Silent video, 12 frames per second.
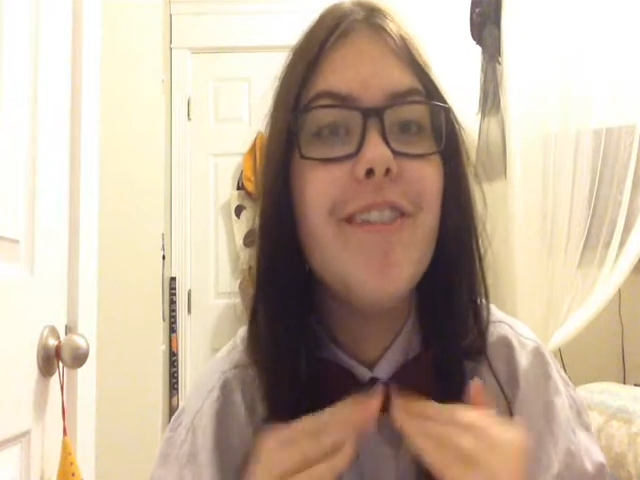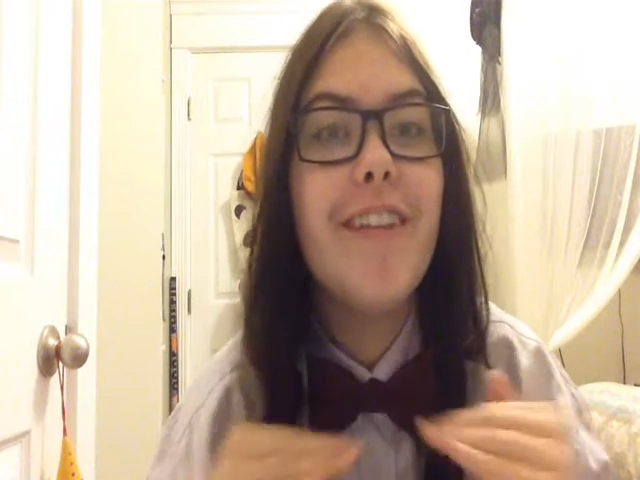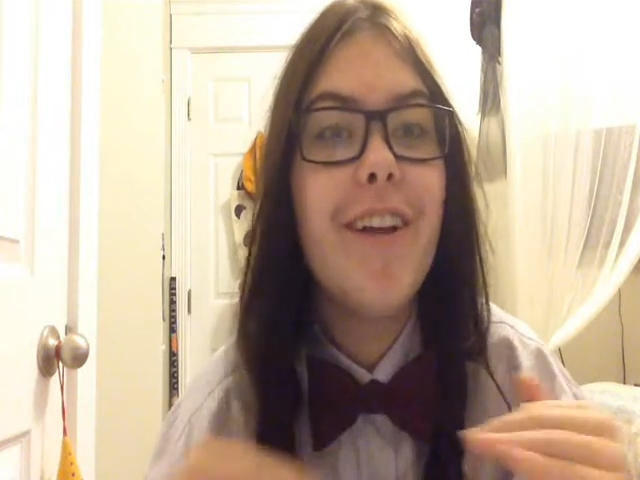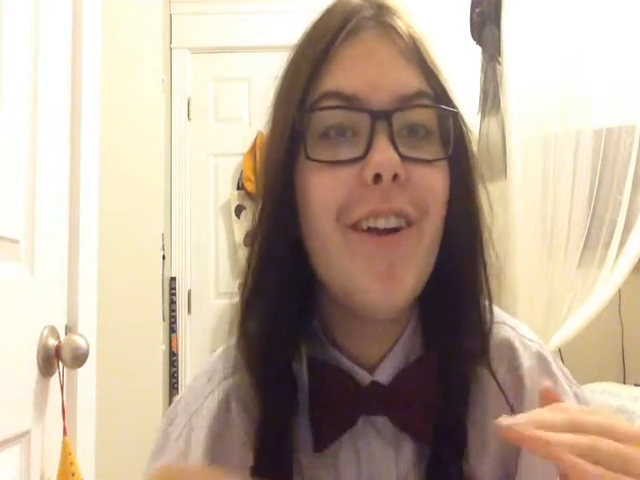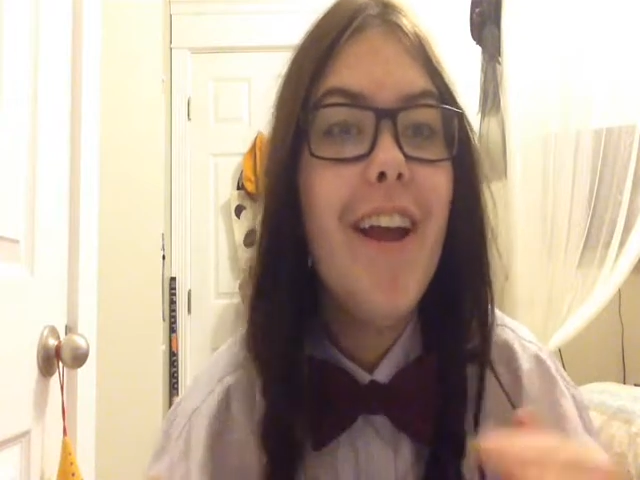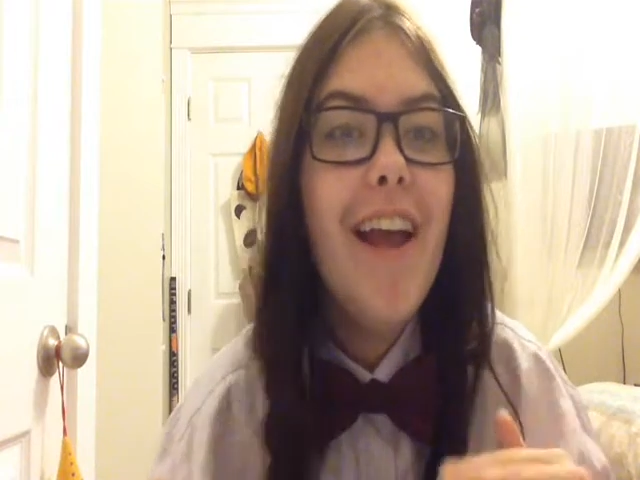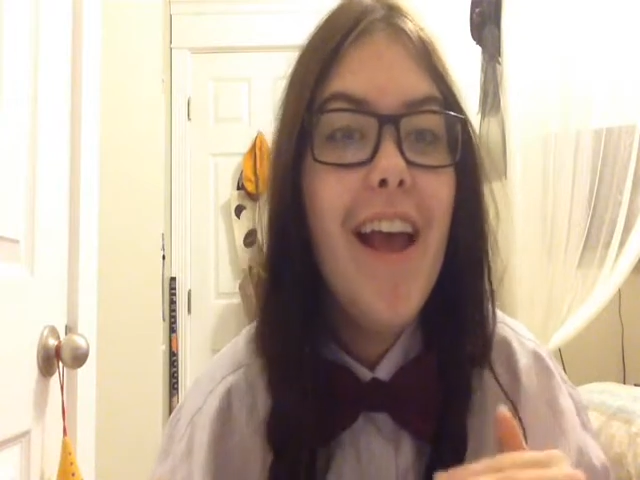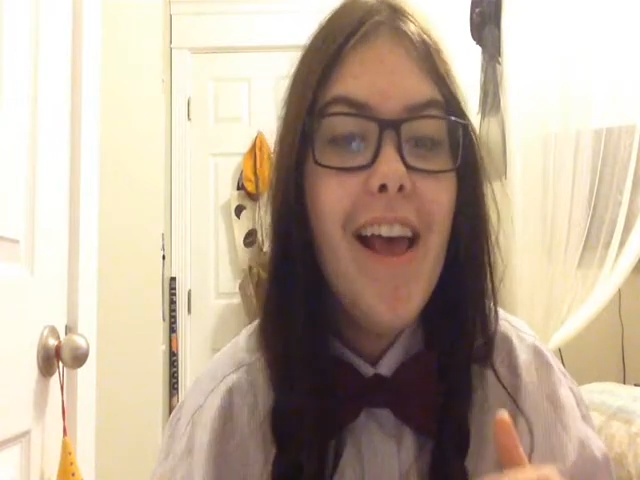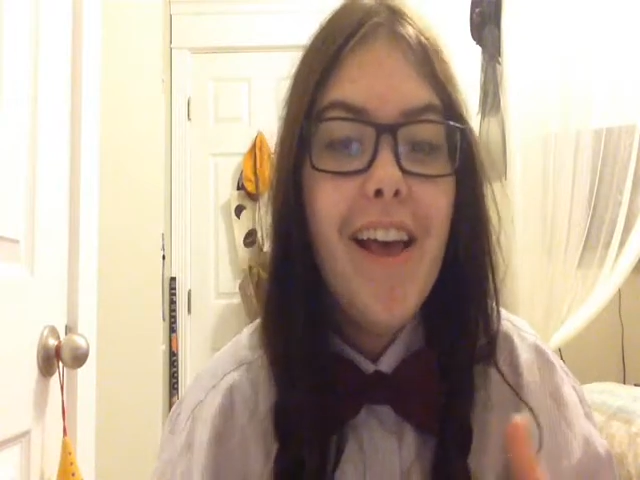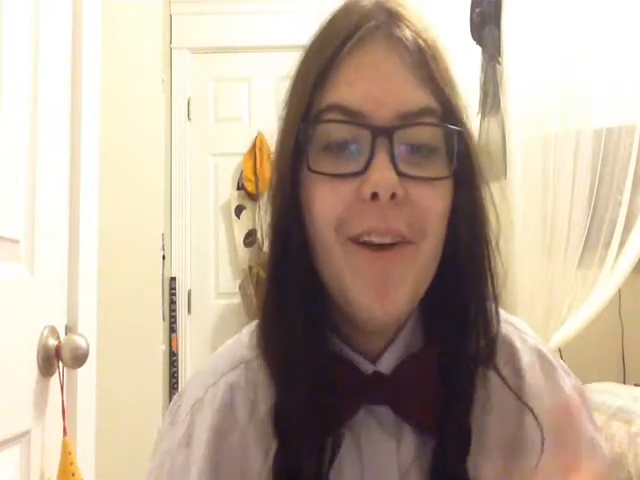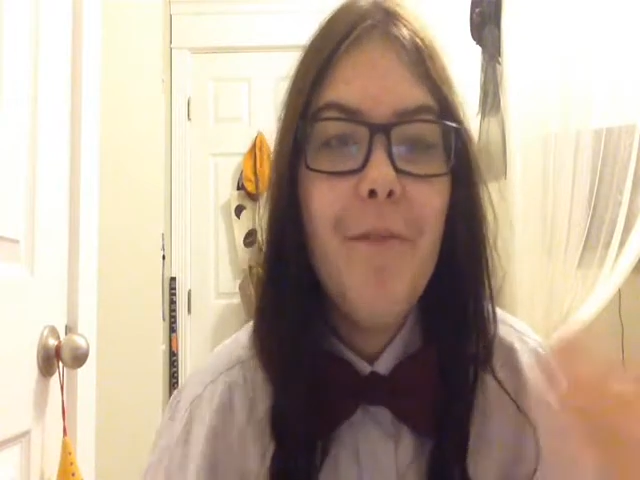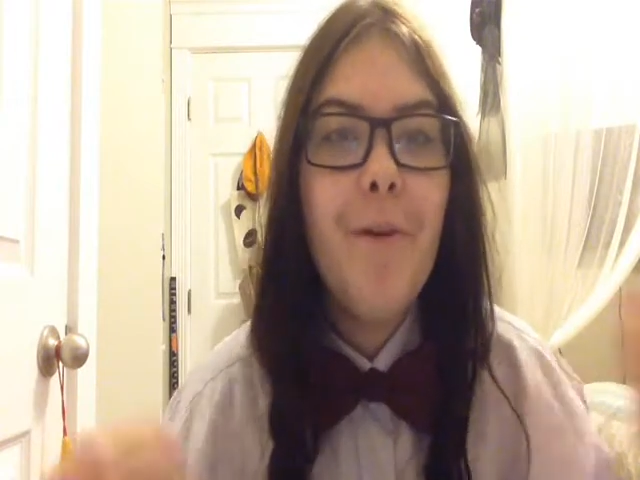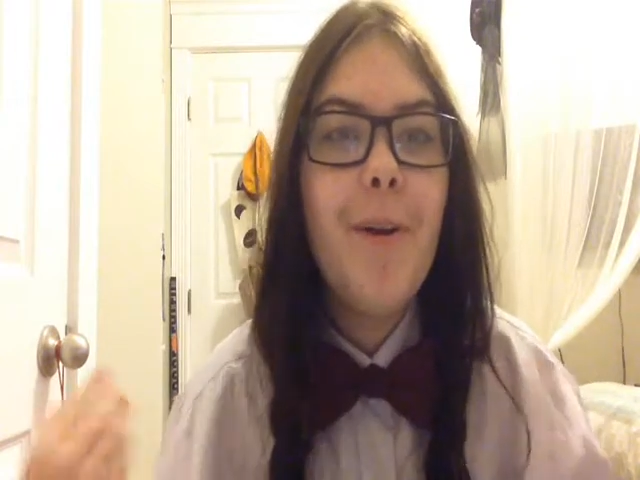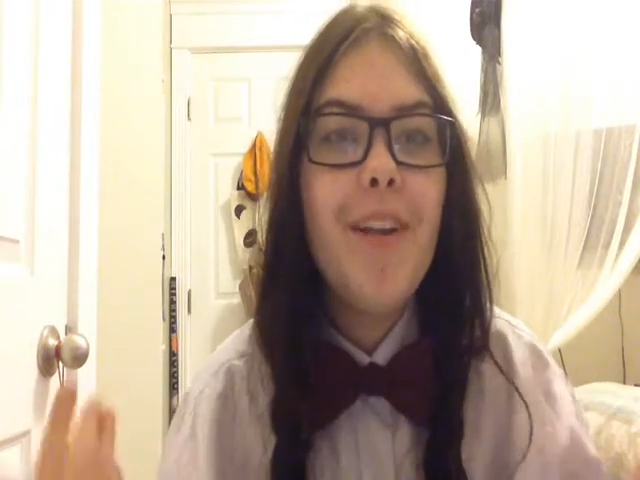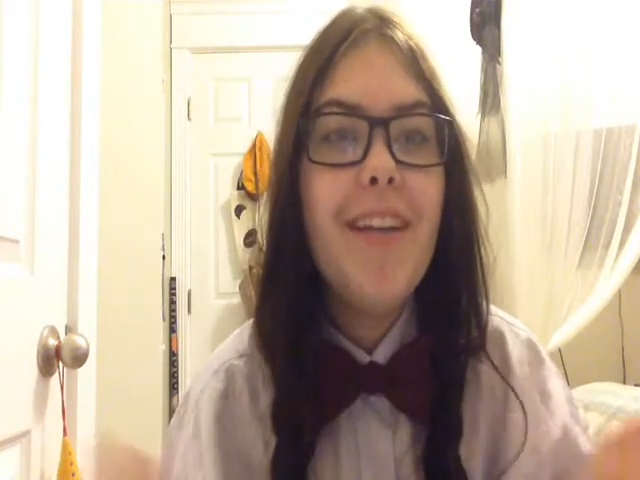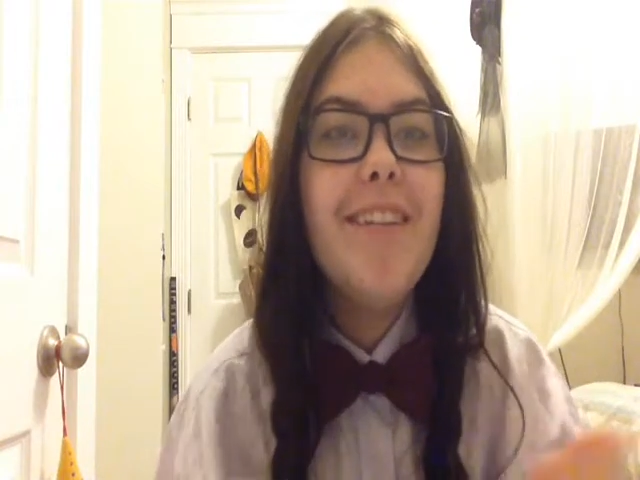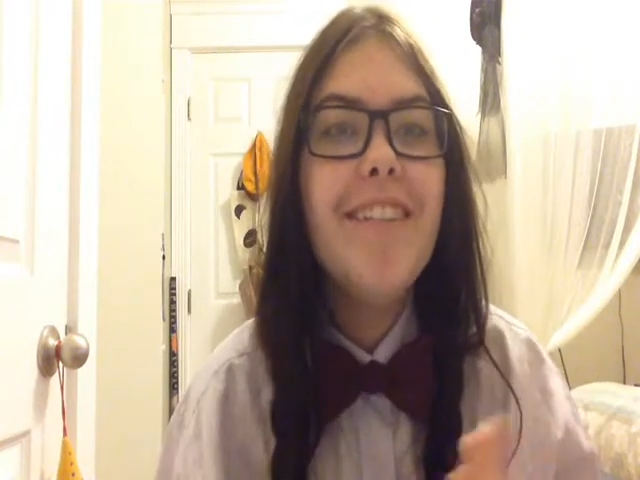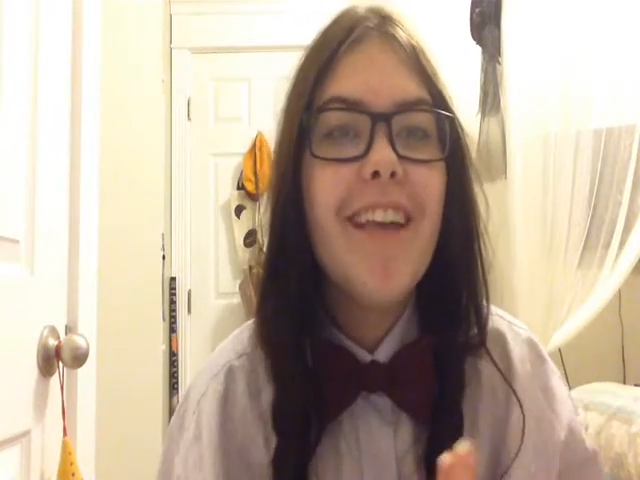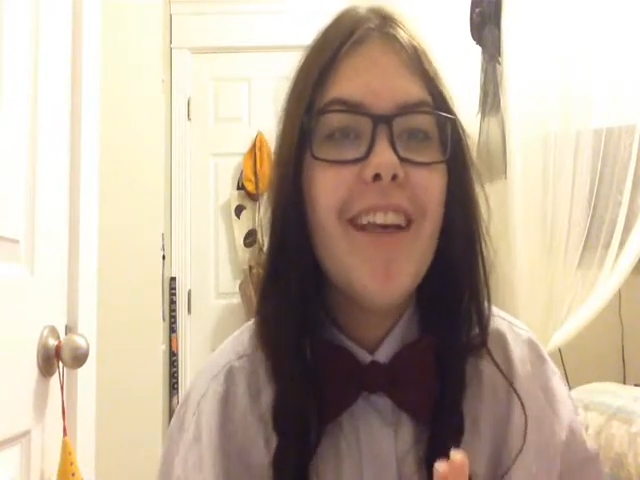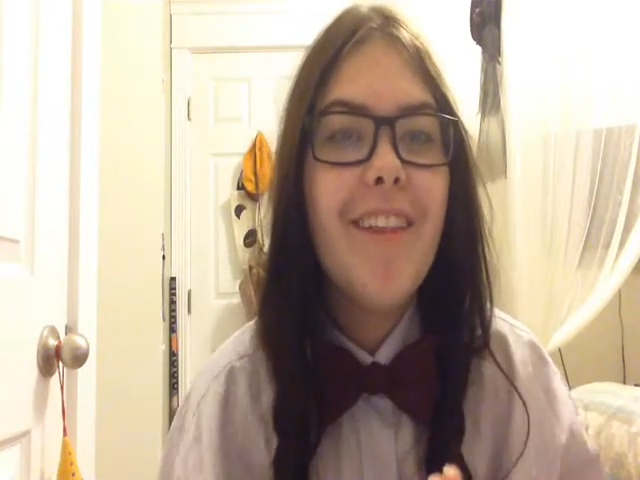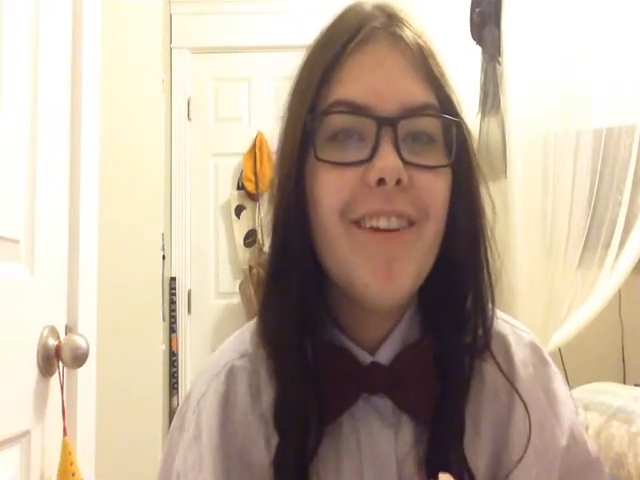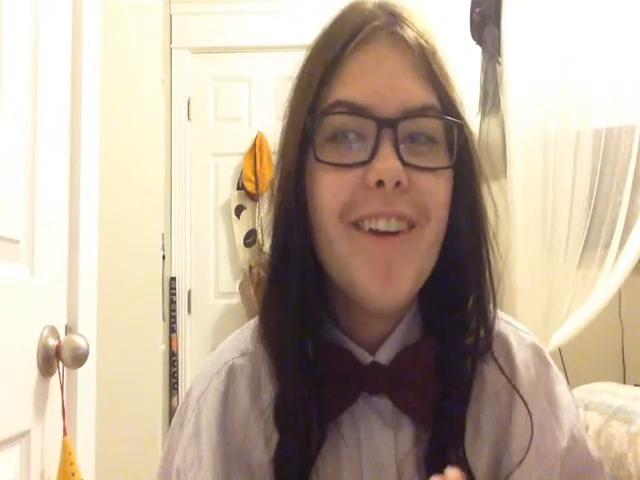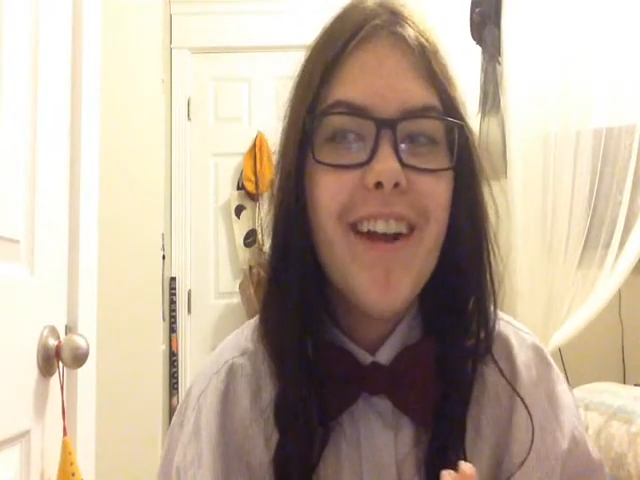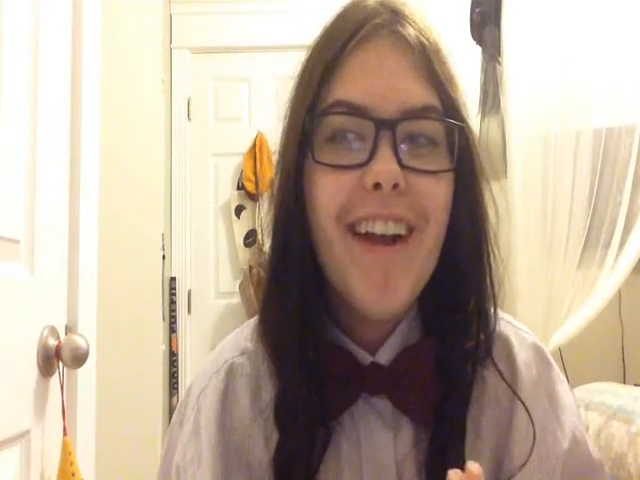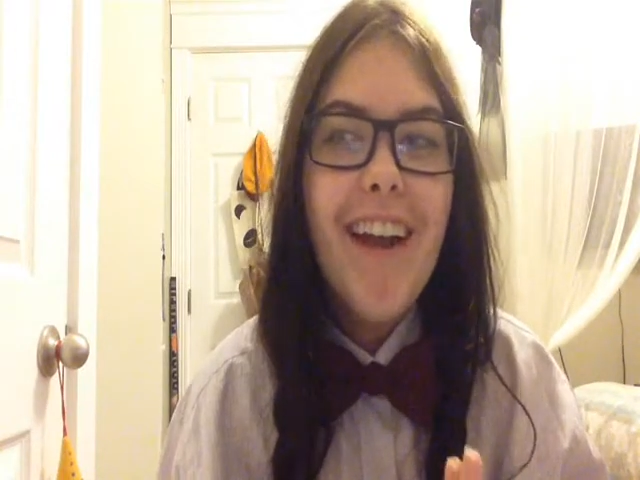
there working together.